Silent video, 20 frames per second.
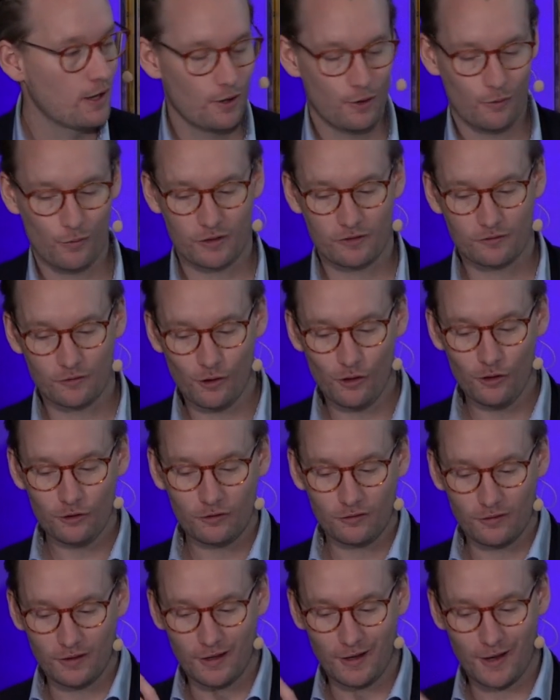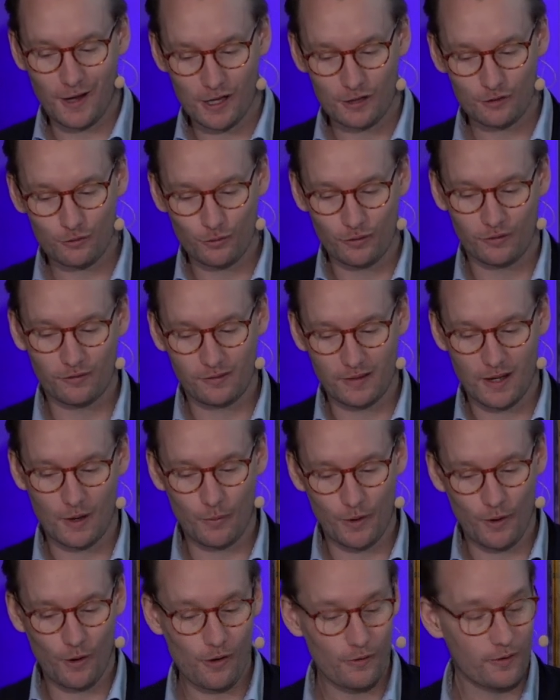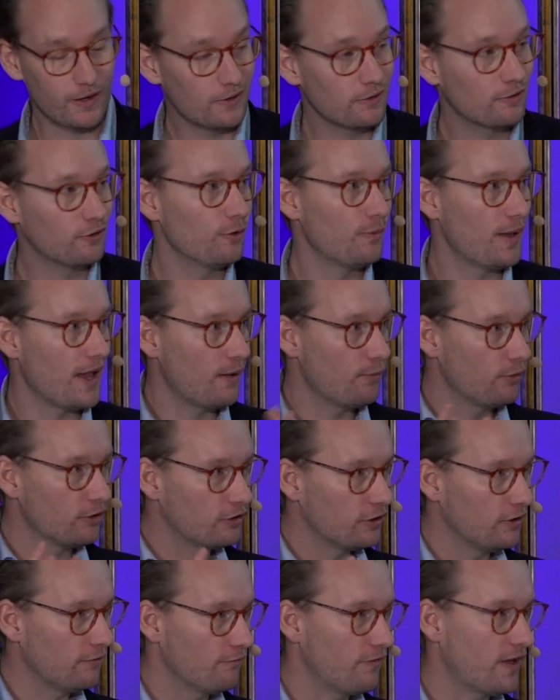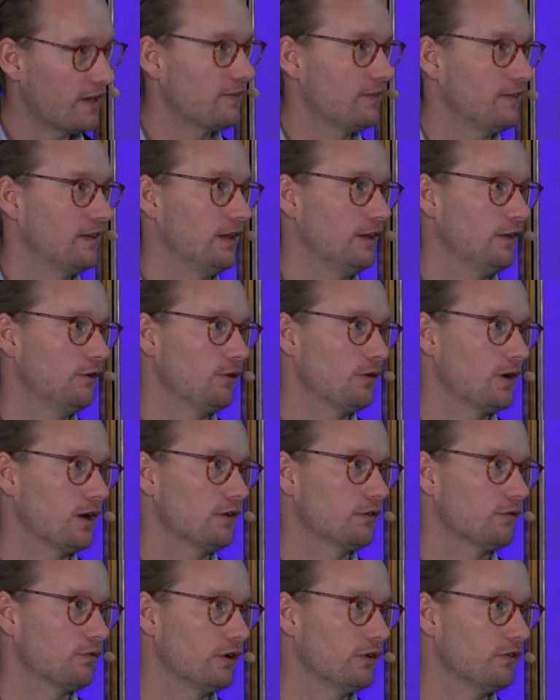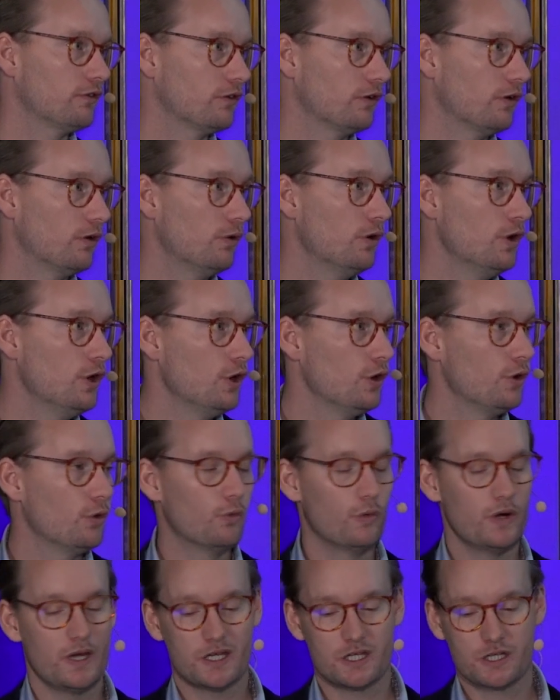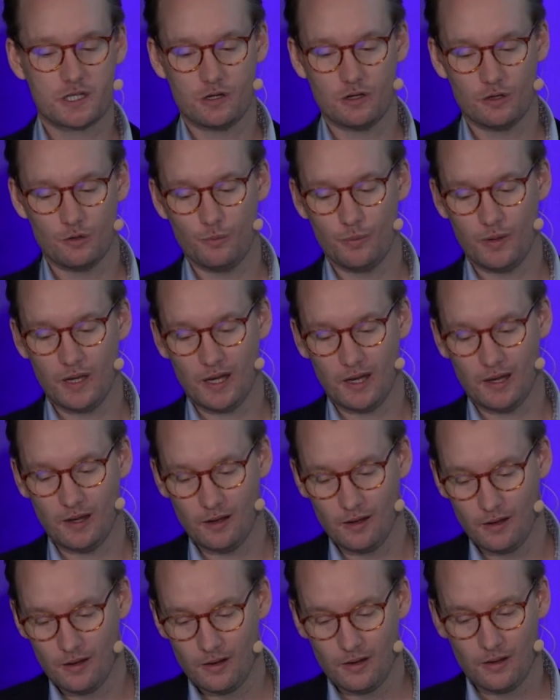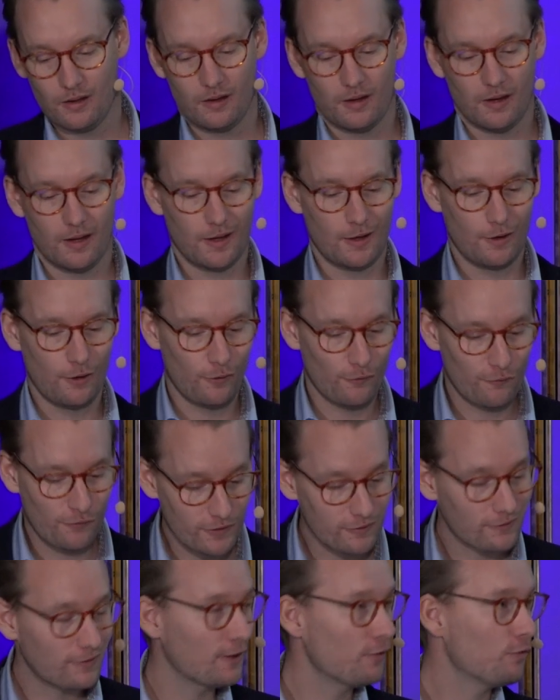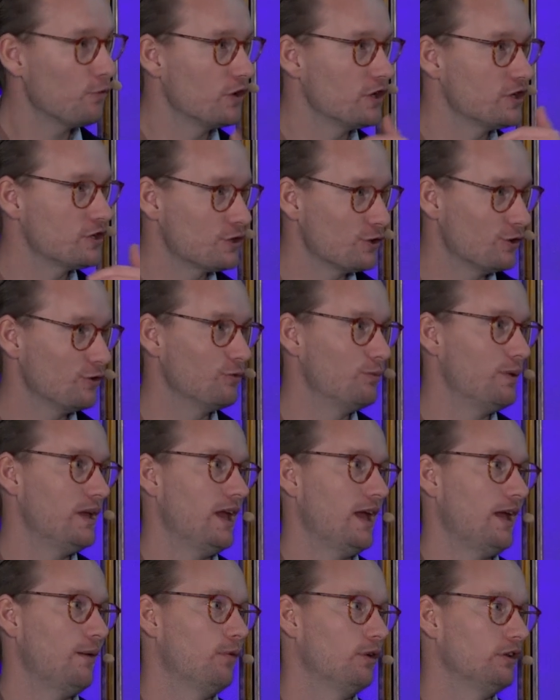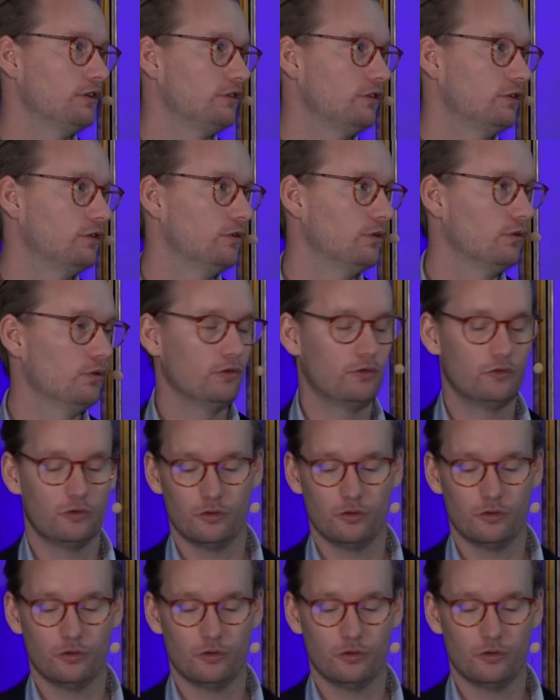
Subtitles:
results in the countries that we are in to be able to invest in new countries. So we should be offensive. We should be able to